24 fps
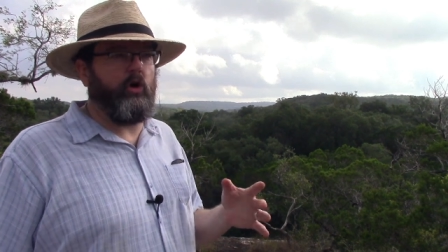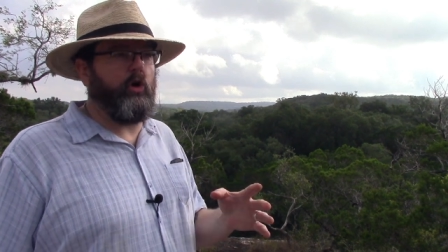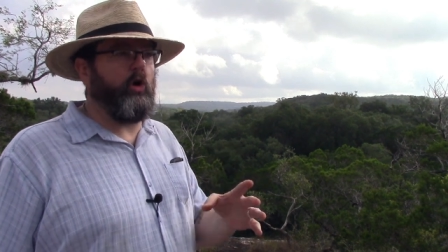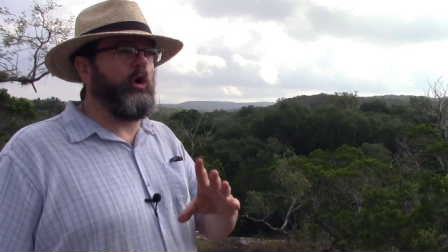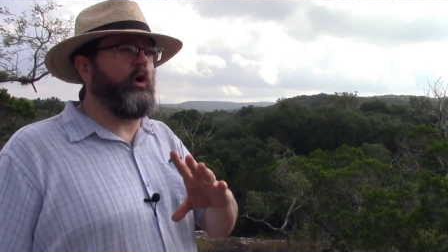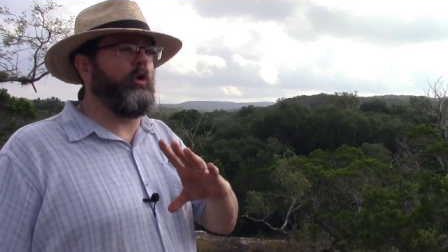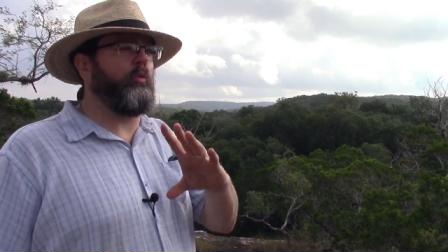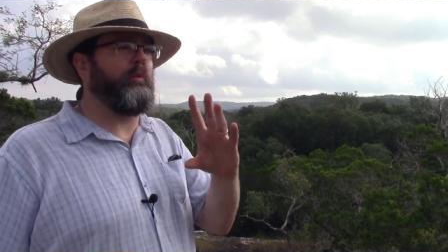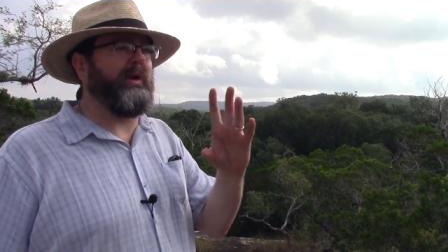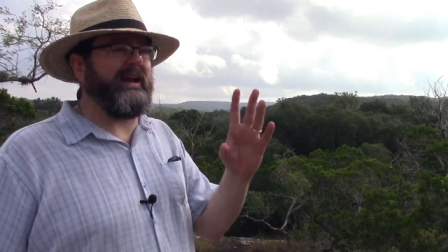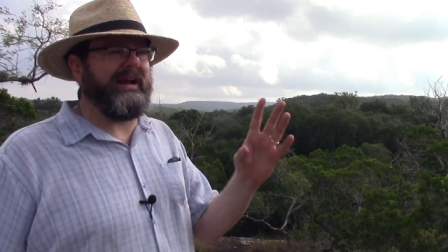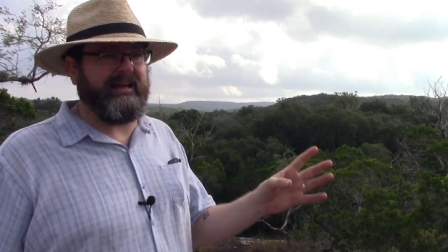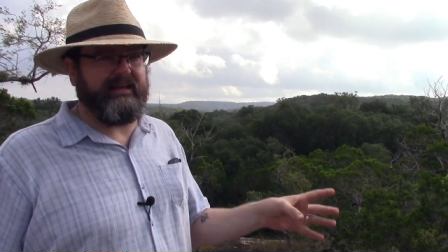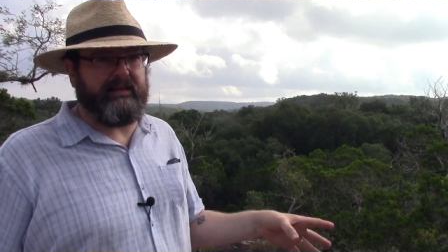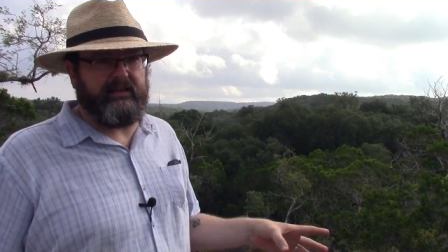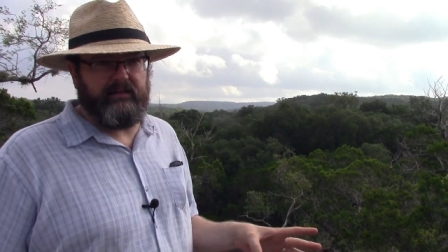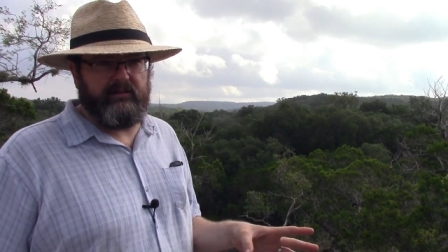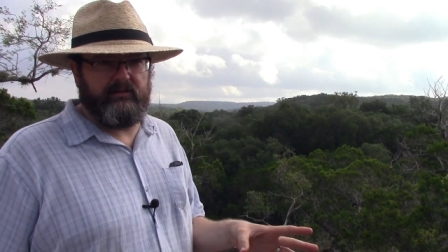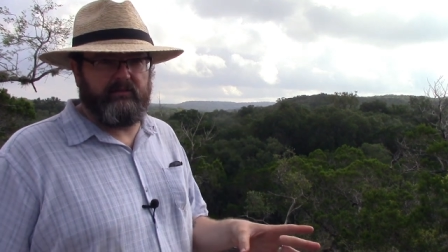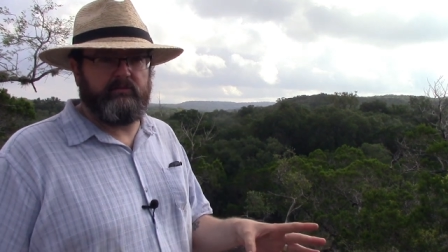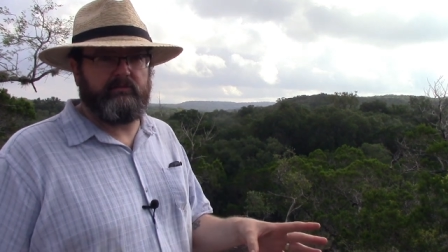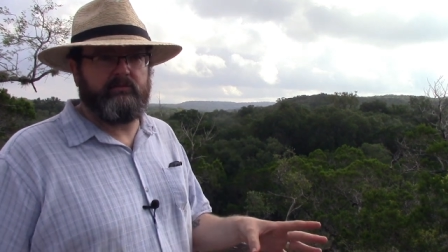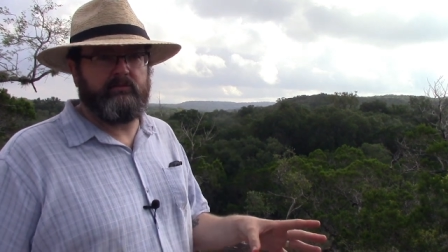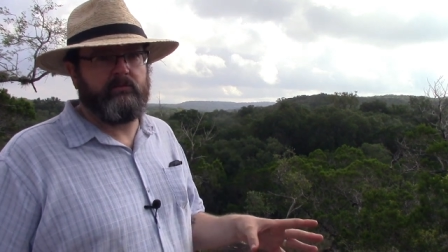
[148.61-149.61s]

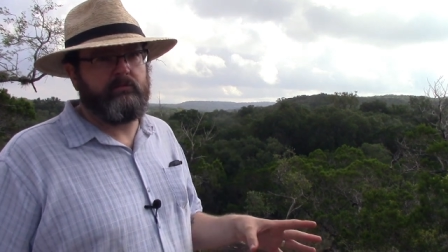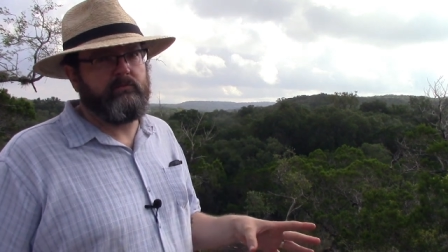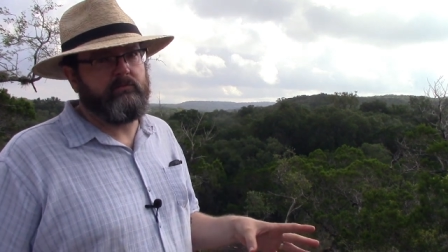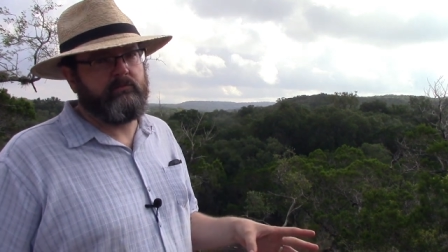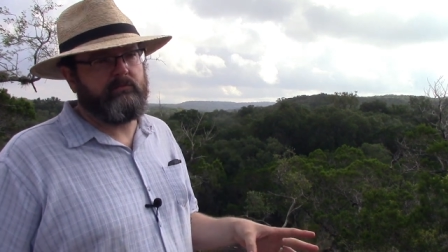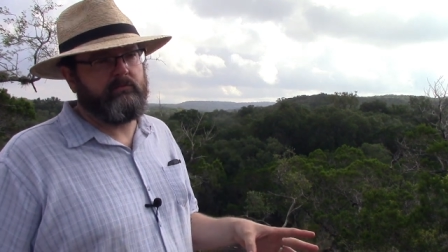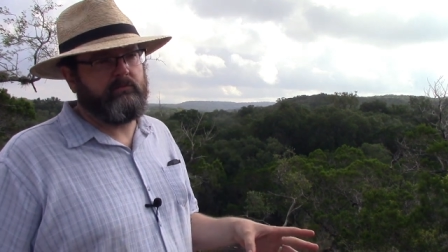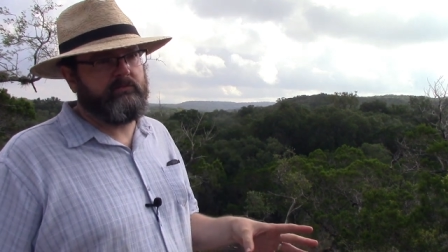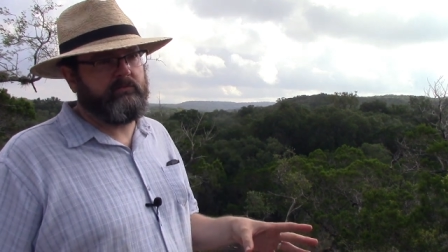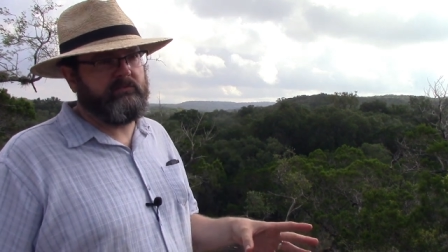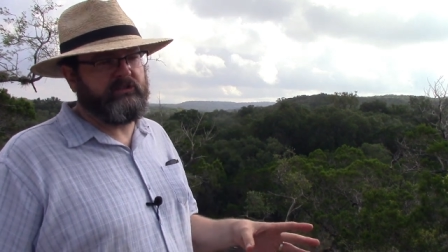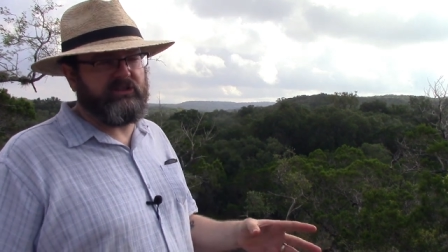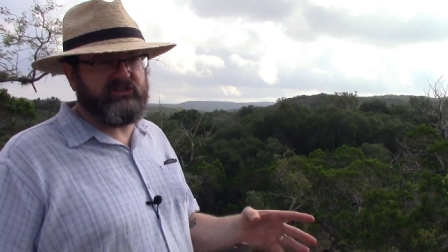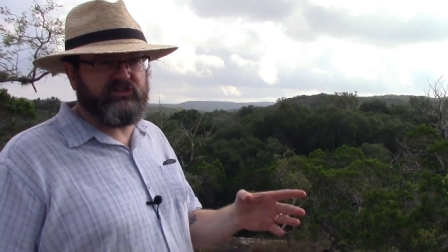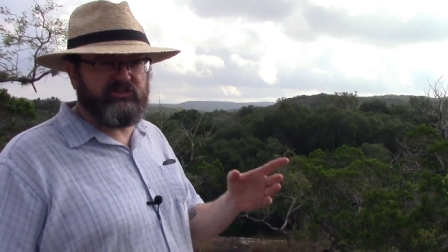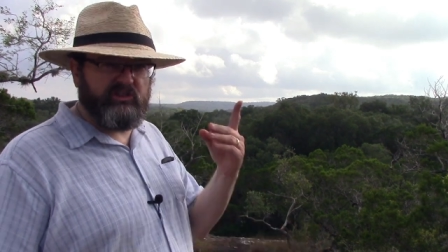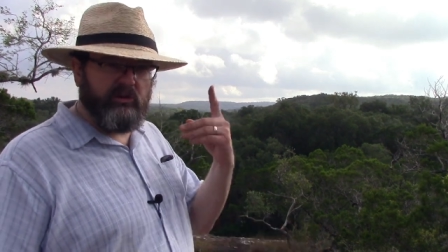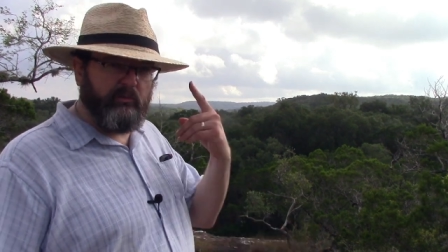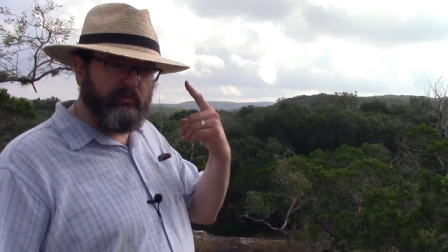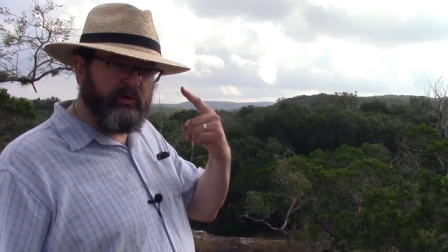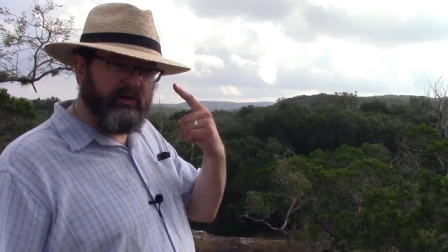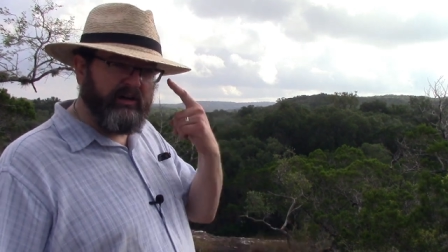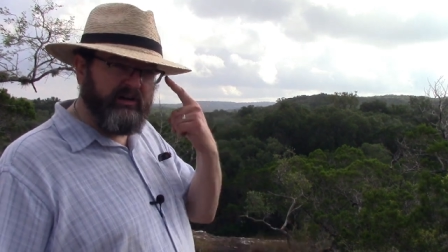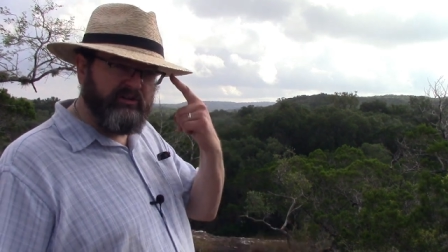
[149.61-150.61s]
already. They're
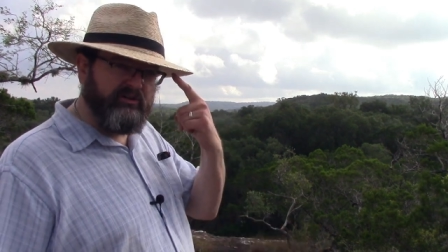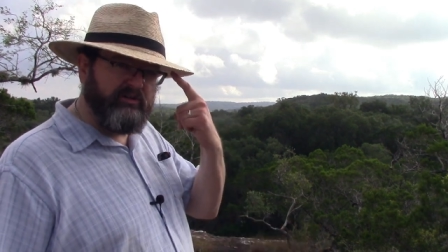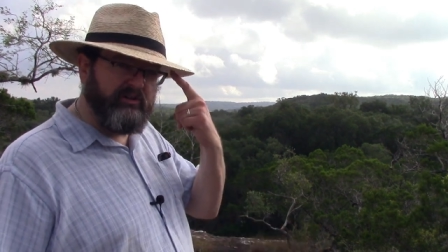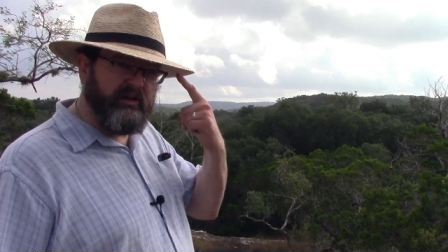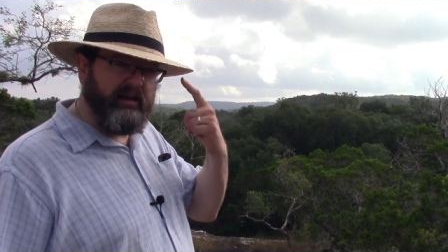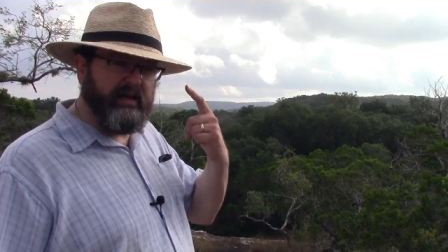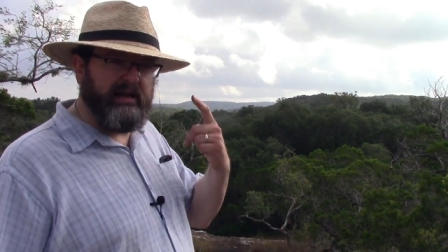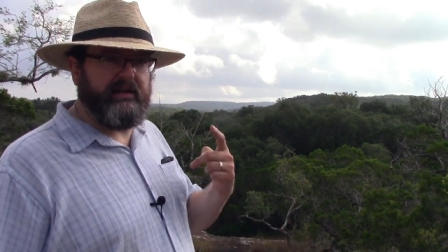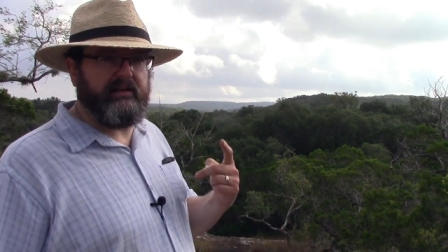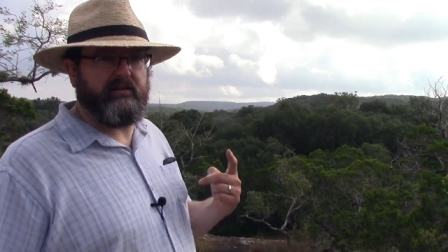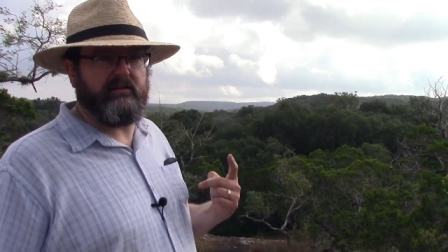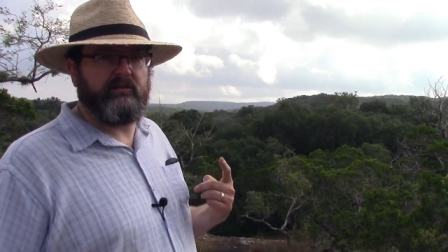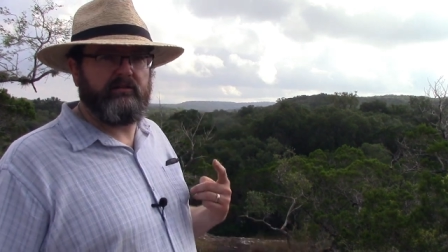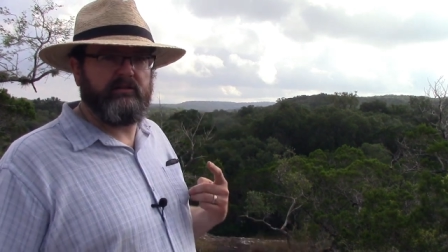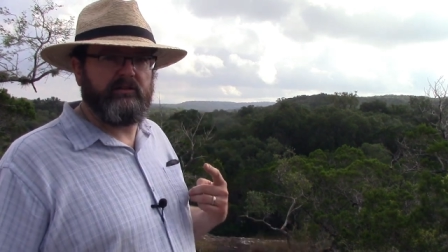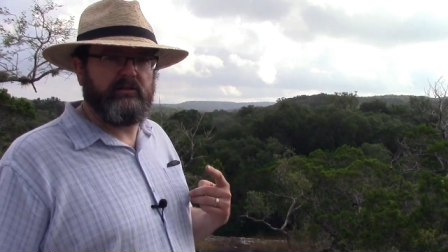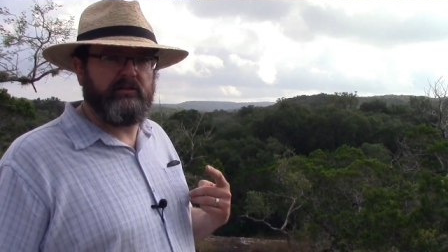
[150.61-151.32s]
somewhere in your head.